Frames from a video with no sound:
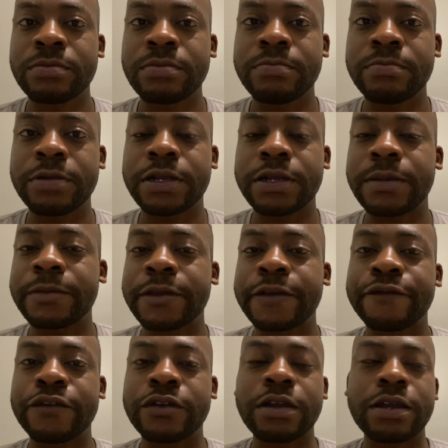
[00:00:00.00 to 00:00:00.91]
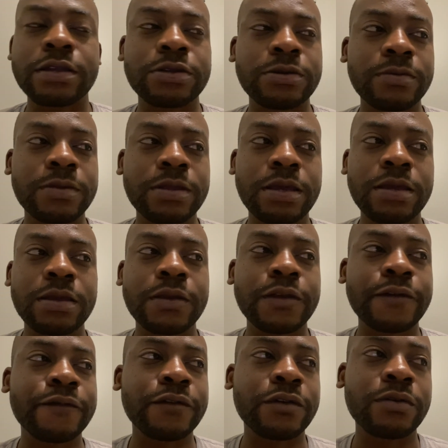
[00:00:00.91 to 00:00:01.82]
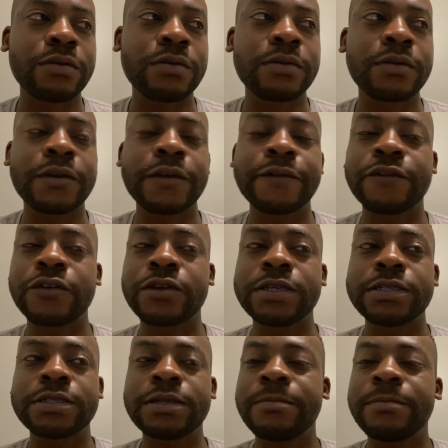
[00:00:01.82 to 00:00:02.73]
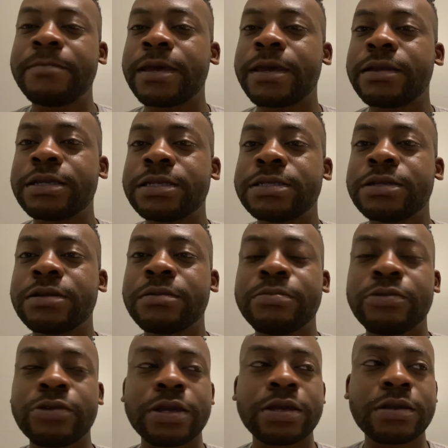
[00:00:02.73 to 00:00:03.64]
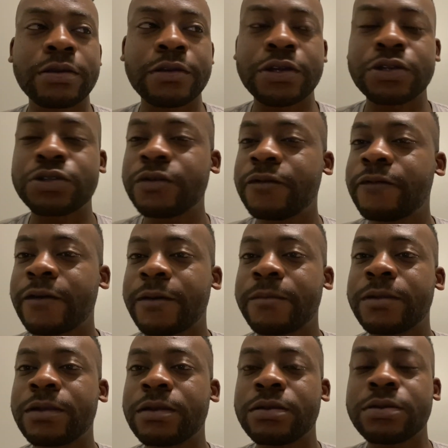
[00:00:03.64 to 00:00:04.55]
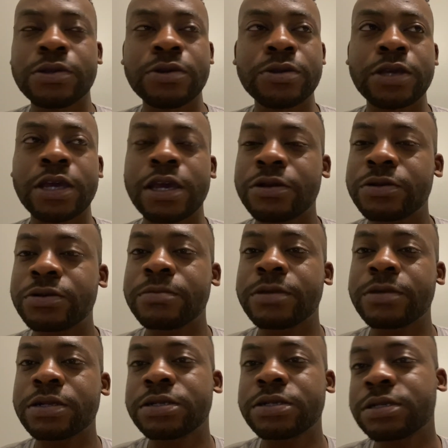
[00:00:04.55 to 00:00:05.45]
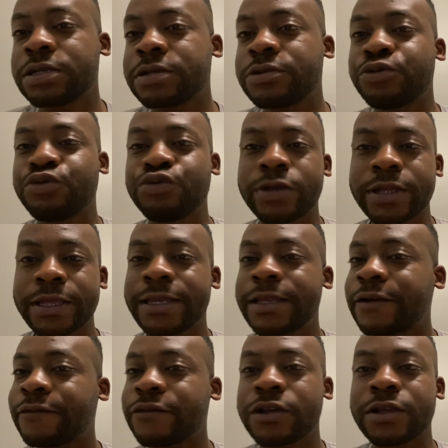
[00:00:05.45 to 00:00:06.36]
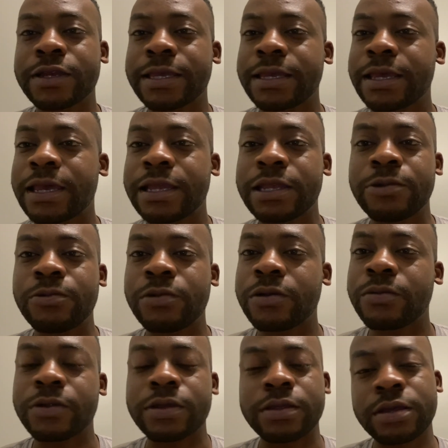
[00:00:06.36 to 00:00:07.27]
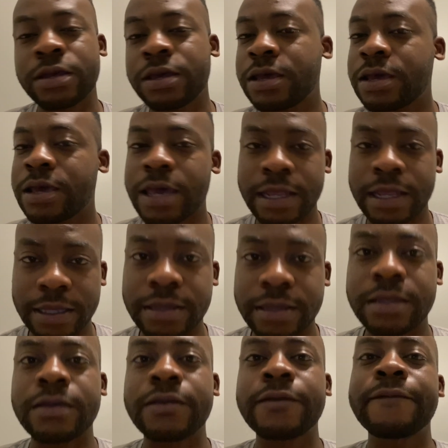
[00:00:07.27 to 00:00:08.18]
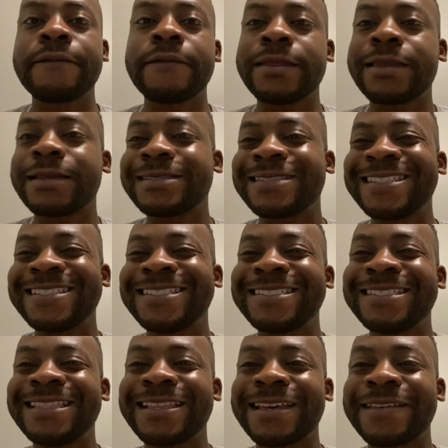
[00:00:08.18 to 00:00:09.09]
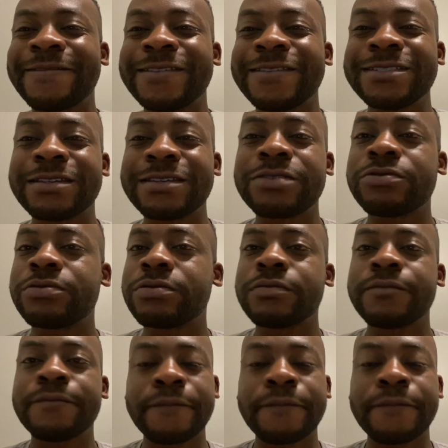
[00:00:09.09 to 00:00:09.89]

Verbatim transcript: but i mean if you're not doing that if you're if you're easy to bend easy to break you're too feminine you care too much you're really never going to get anywhere with anything and that's in life in general